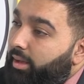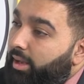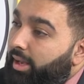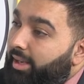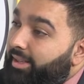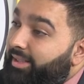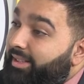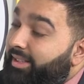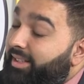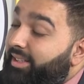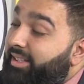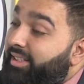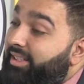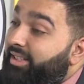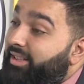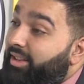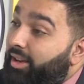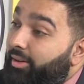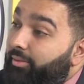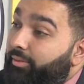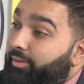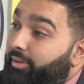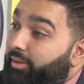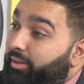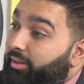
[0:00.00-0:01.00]
has
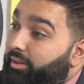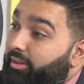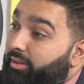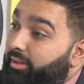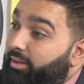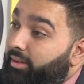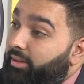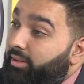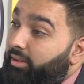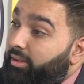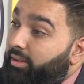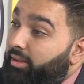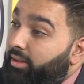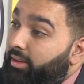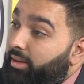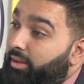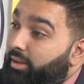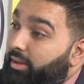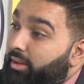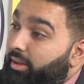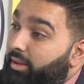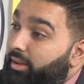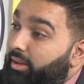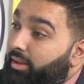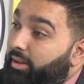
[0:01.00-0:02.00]
discovered
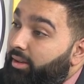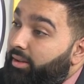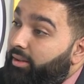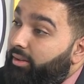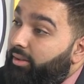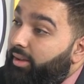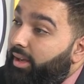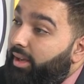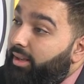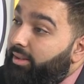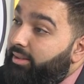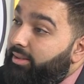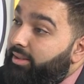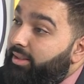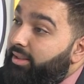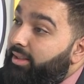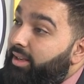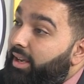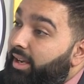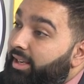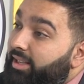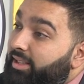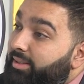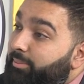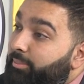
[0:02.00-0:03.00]
that
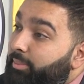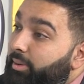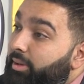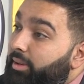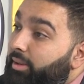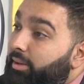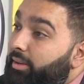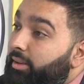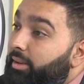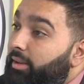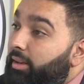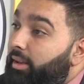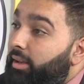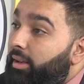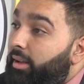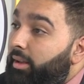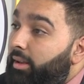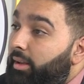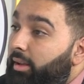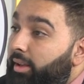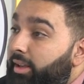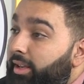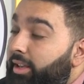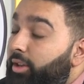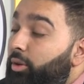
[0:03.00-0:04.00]
he has been,
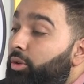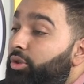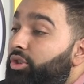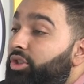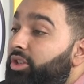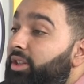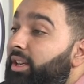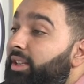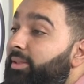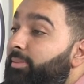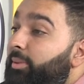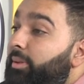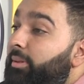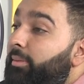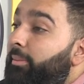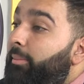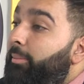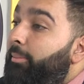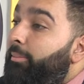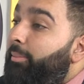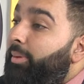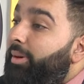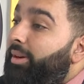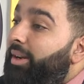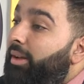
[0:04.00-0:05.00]
he or she has been
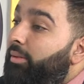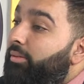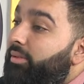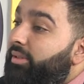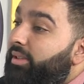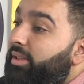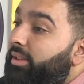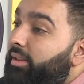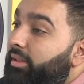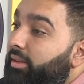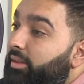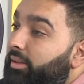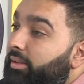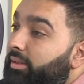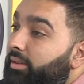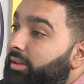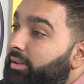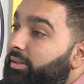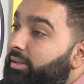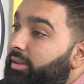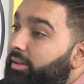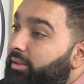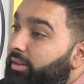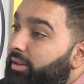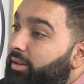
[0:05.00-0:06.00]
pronouncing
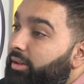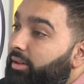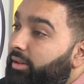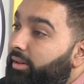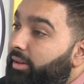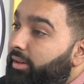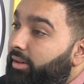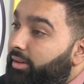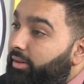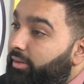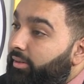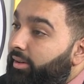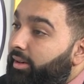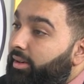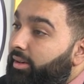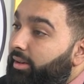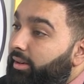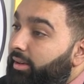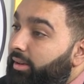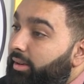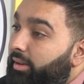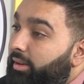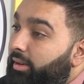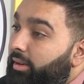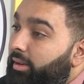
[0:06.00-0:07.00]
certain dhikr
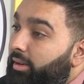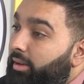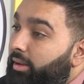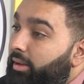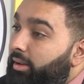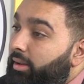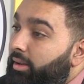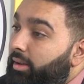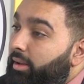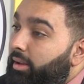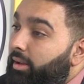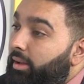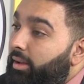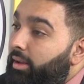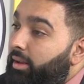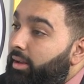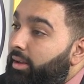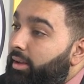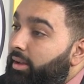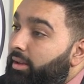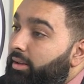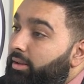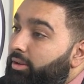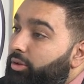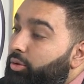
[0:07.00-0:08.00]
incorrectly,
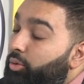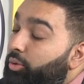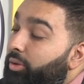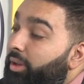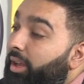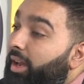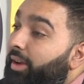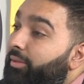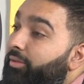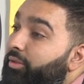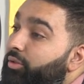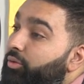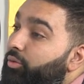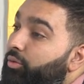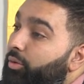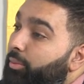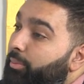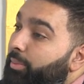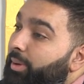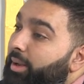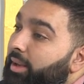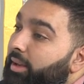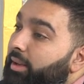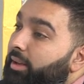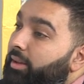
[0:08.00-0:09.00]
do they have to
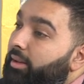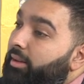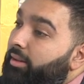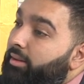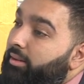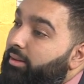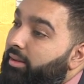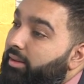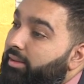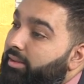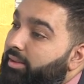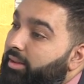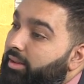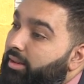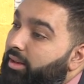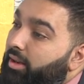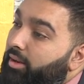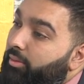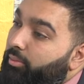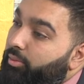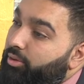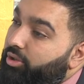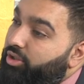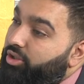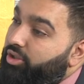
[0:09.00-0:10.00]
repeat the
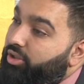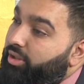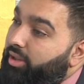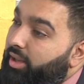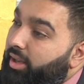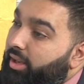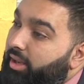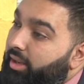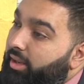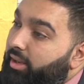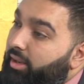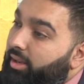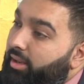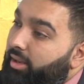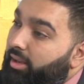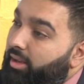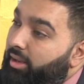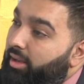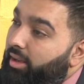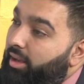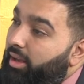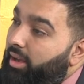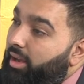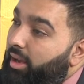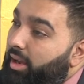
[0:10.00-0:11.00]
salah which they
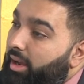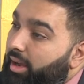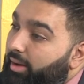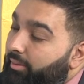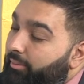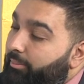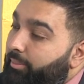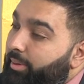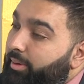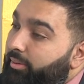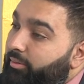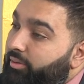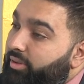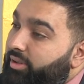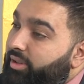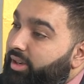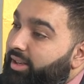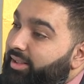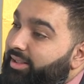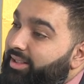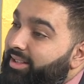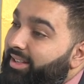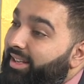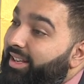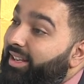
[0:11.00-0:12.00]
have been
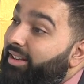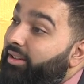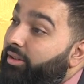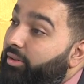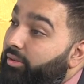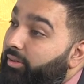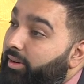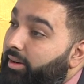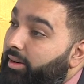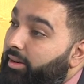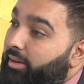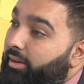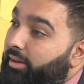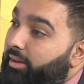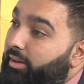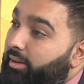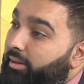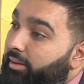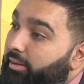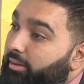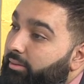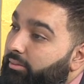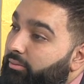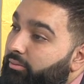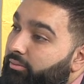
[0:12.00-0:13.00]
reciting incorrectly
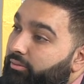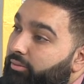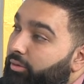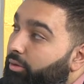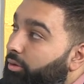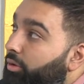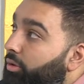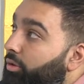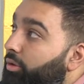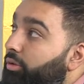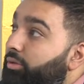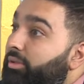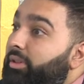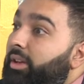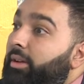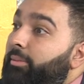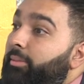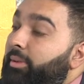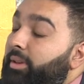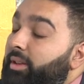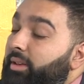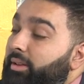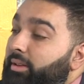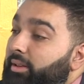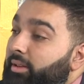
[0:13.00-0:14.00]
for God knows how
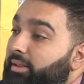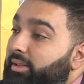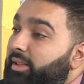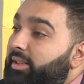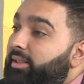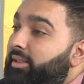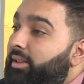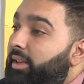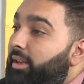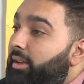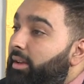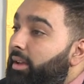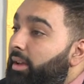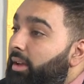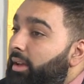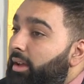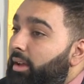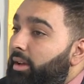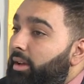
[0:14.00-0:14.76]
many years? Let's say